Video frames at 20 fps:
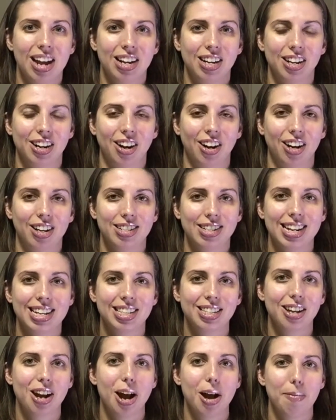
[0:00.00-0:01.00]
your
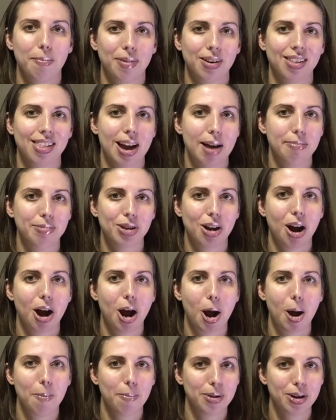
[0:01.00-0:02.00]
desktop, your
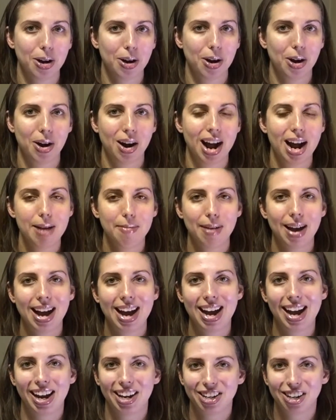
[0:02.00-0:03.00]
laptop, your
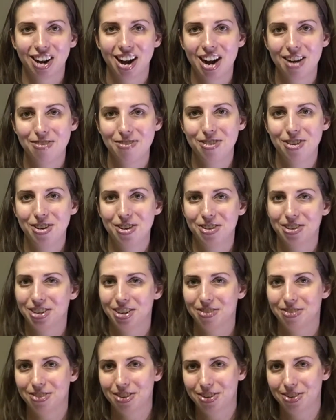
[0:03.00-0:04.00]
iPad, your iPhone,
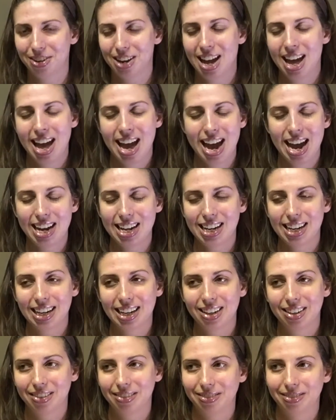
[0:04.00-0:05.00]
your phone,
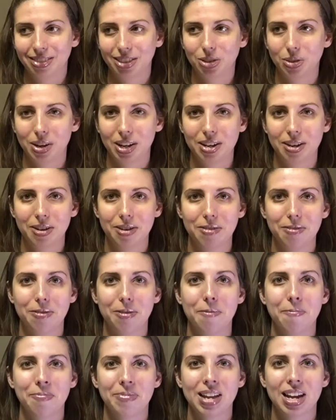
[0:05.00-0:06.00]
any sort of
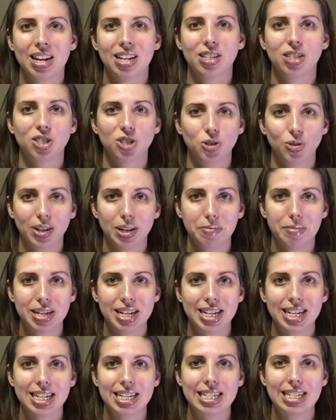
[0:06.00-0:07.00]

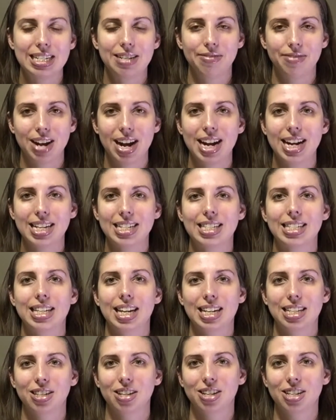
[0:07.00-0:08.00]
streaming
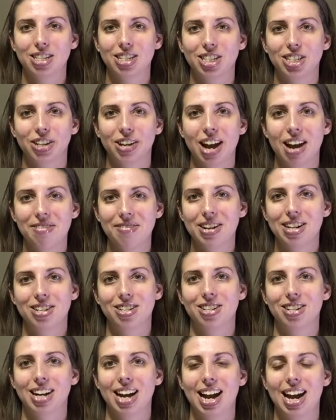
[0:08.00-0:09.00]
device. As long as you have
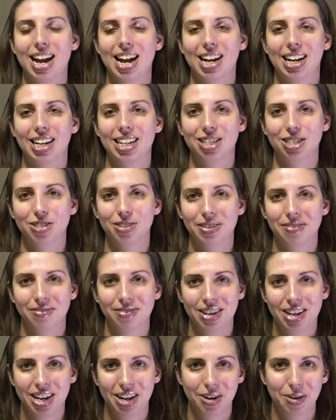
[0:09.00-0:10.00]
internet and can stream
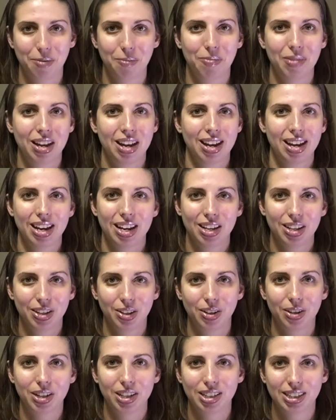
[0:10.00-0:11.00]
video,
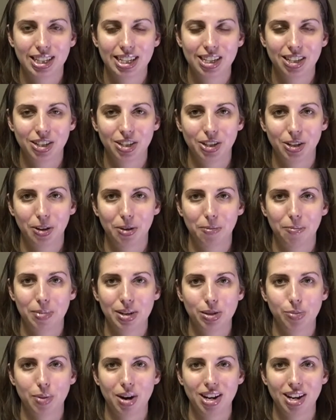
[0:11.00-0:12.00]
you can do
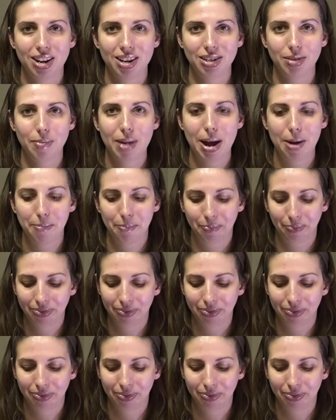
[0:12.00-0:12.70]
Beachbody On Demand.